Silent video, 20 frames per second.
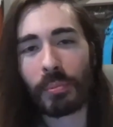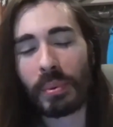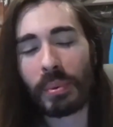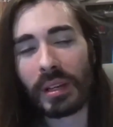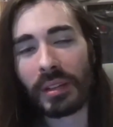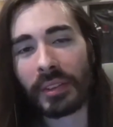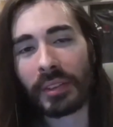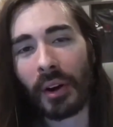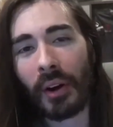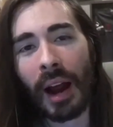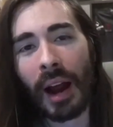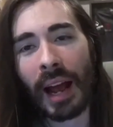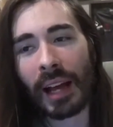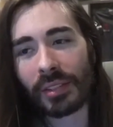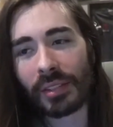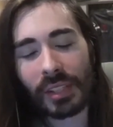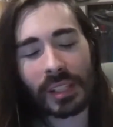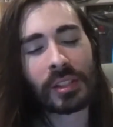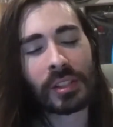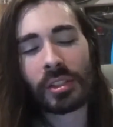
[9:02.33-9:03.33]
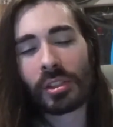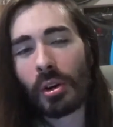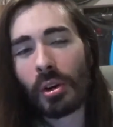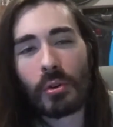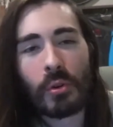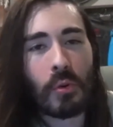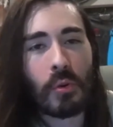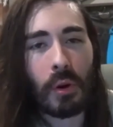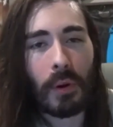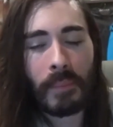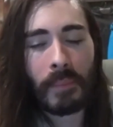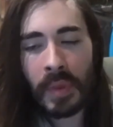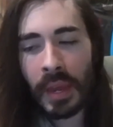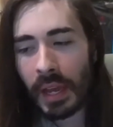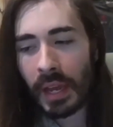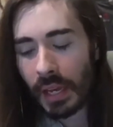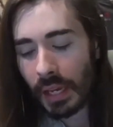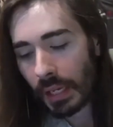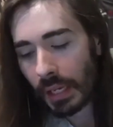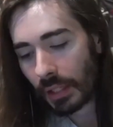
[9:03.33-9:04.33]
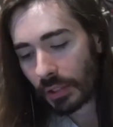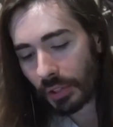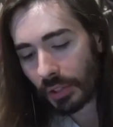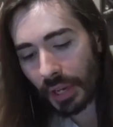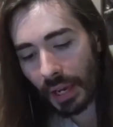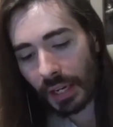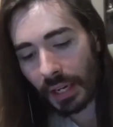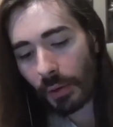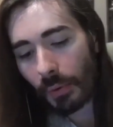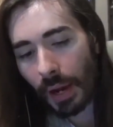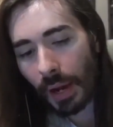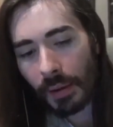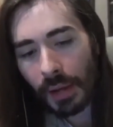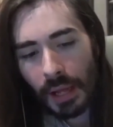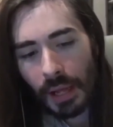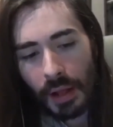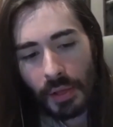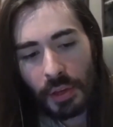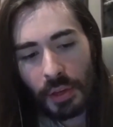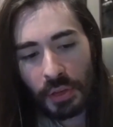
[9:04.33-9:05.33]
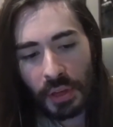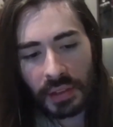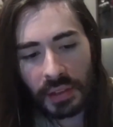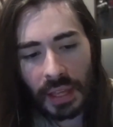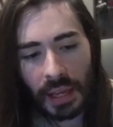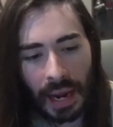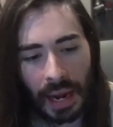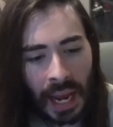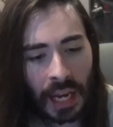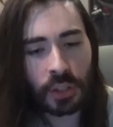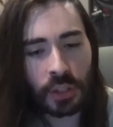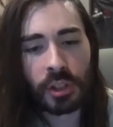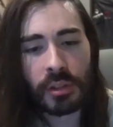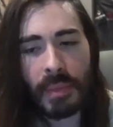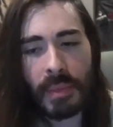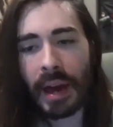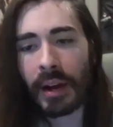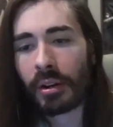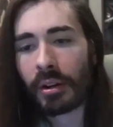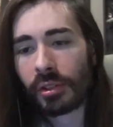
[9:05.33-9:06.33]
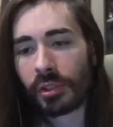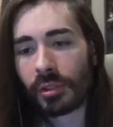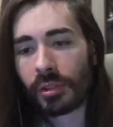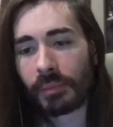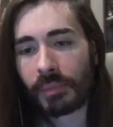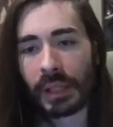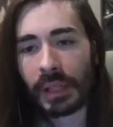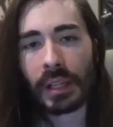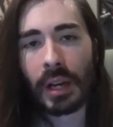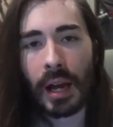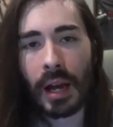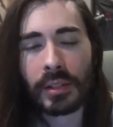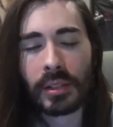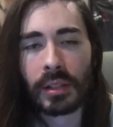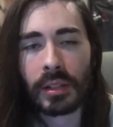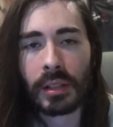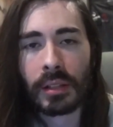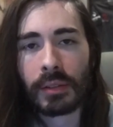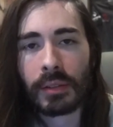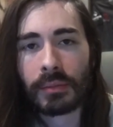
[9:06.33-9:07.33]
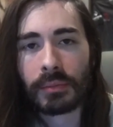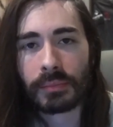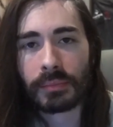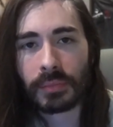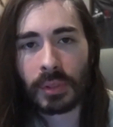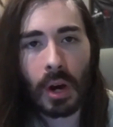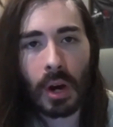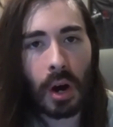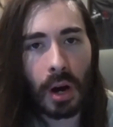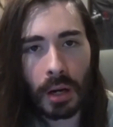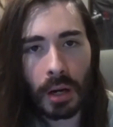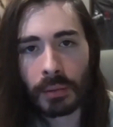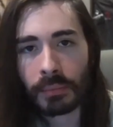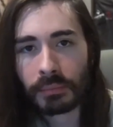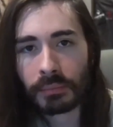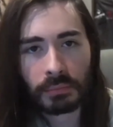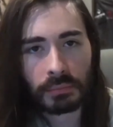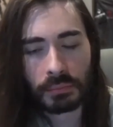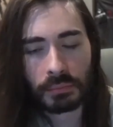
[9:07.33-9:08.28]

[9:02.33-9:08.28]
beating their ass. It's so cool. So, yeah, anyway, the thing that actually matters in Godzilla, Kong,